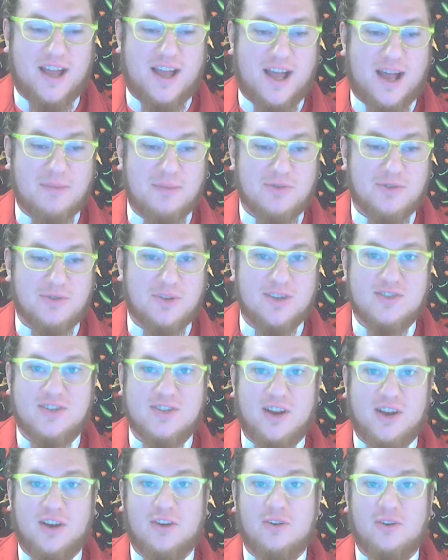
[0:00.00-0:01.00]
absolutely
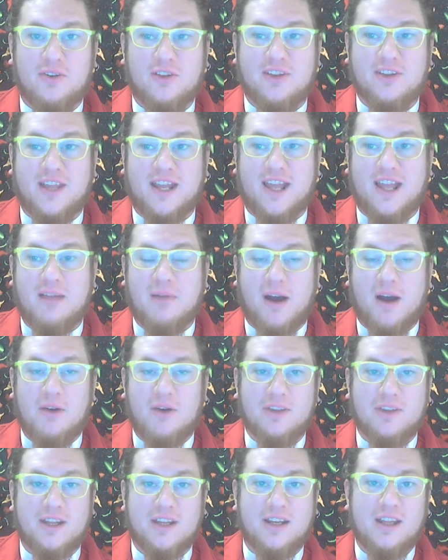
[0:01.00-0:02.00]
hysterical that they came out
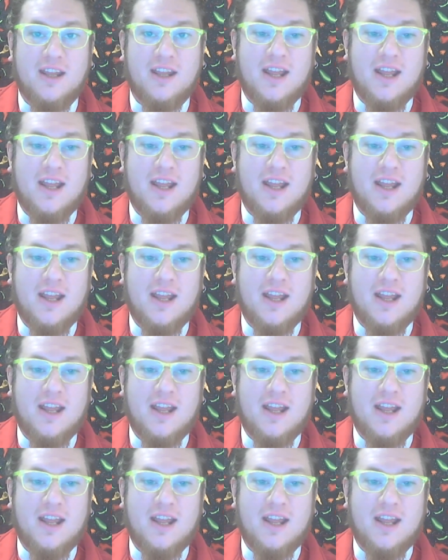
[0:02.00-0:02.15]
with it,